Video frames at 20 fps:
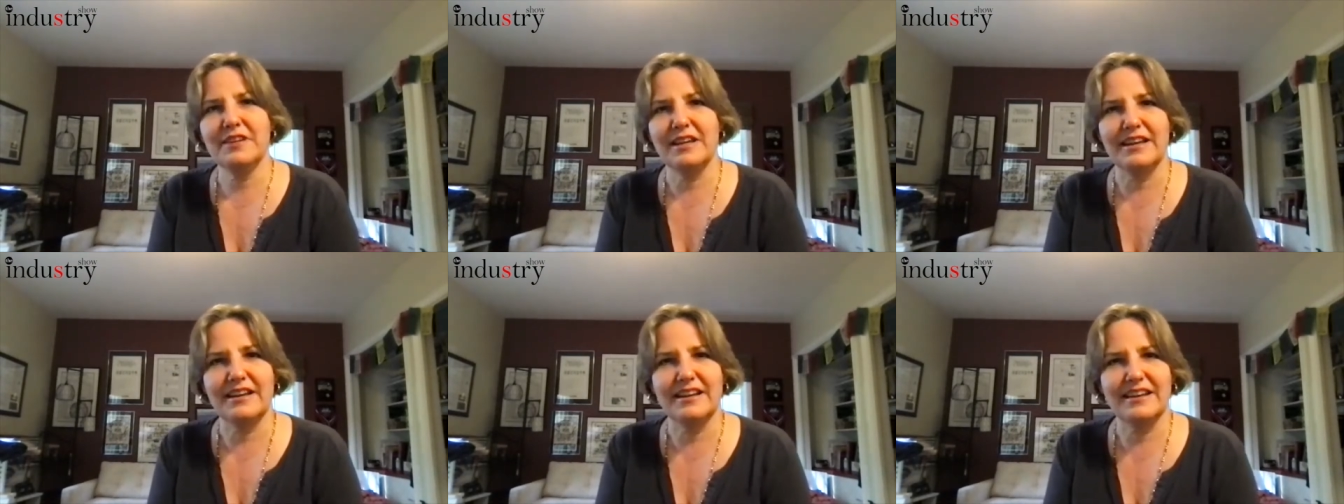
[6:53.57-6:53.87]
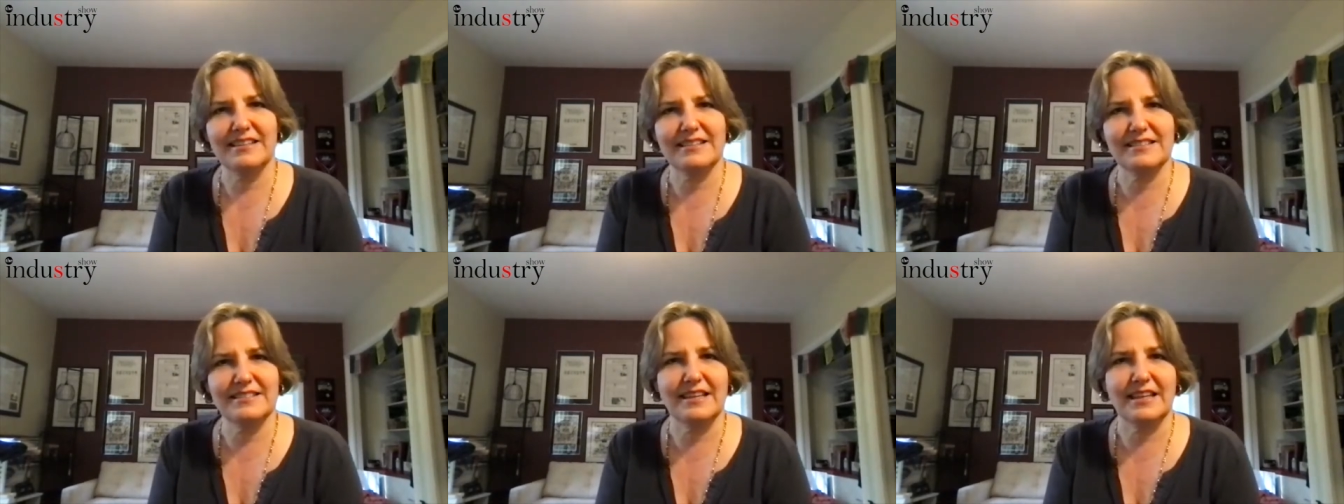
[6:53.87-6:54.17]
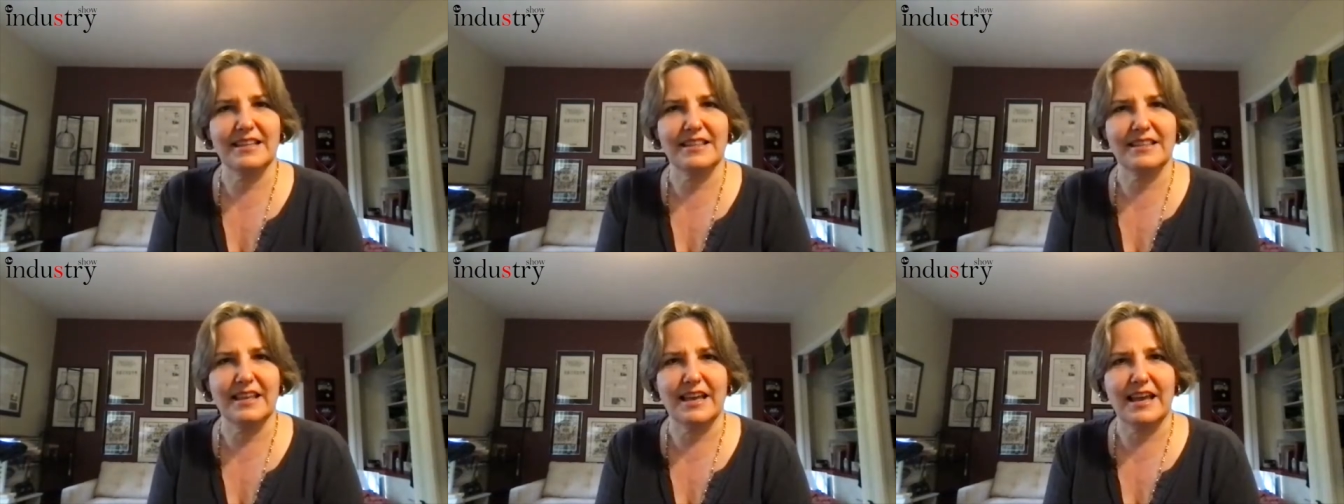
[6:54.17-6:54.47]
and I
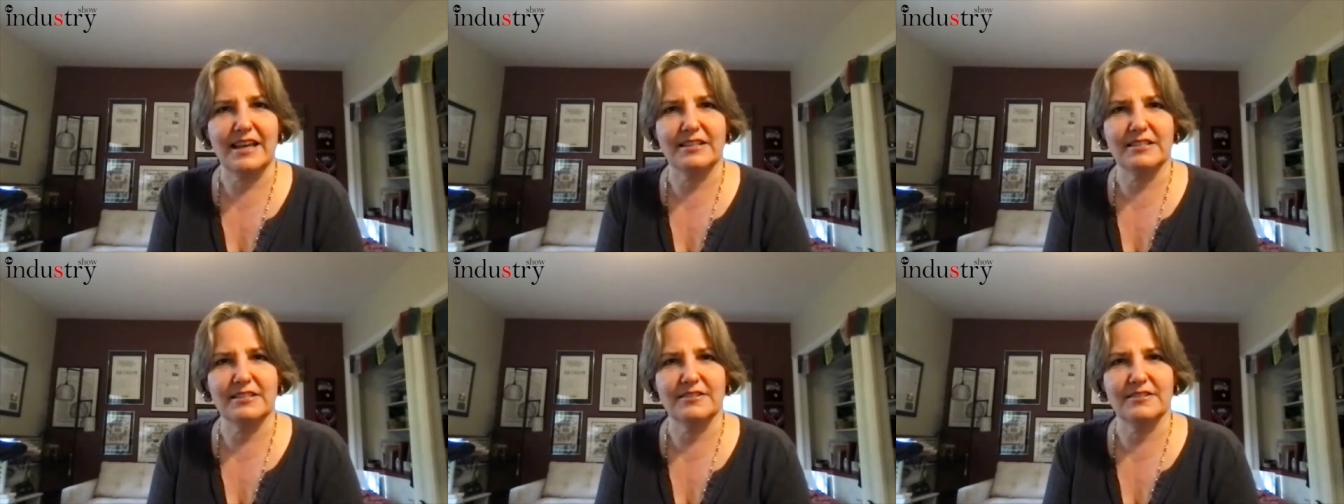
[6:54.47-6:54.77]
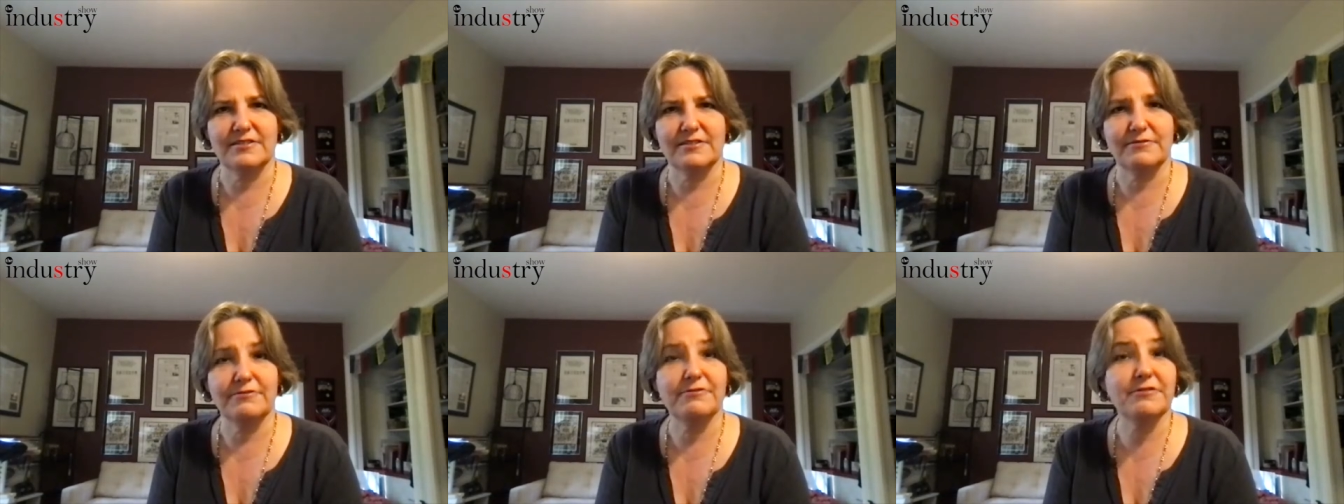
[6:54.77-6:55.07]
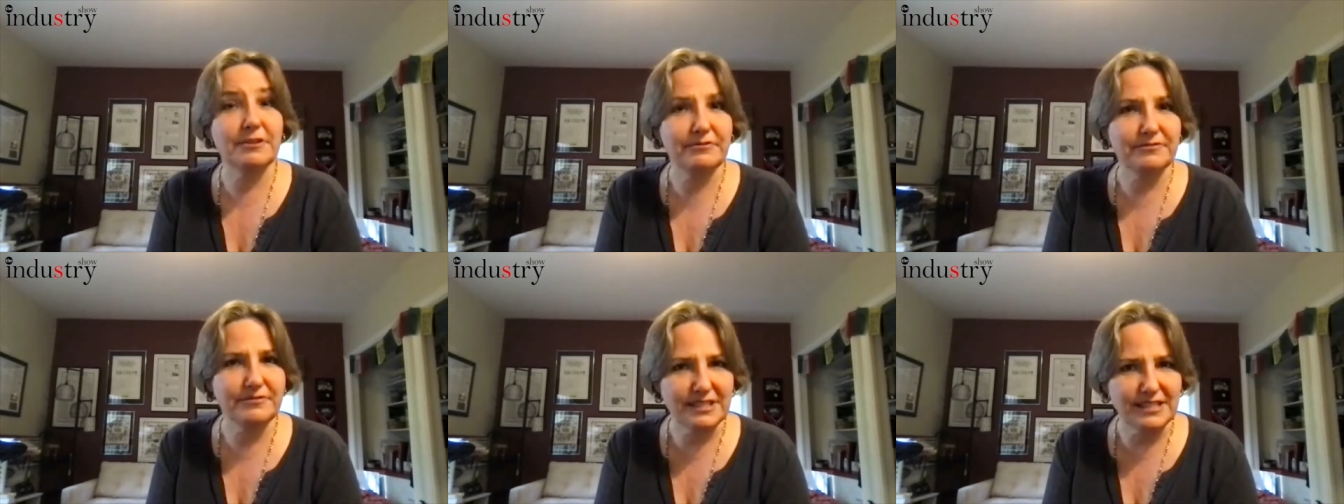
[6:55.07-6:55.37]
sent that to
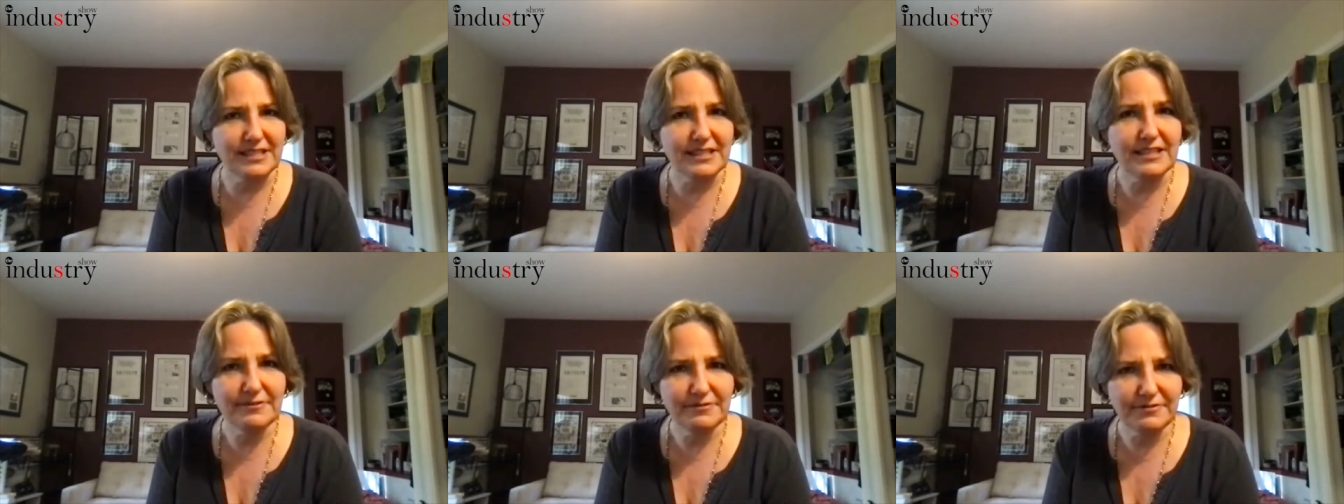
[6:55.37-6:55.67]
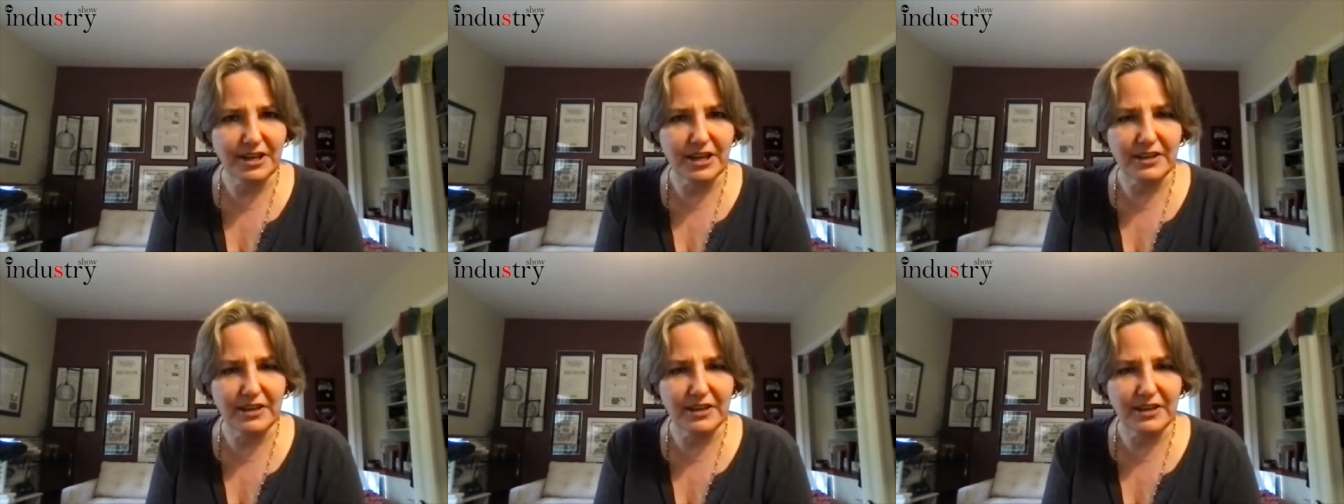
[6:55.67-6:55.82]
50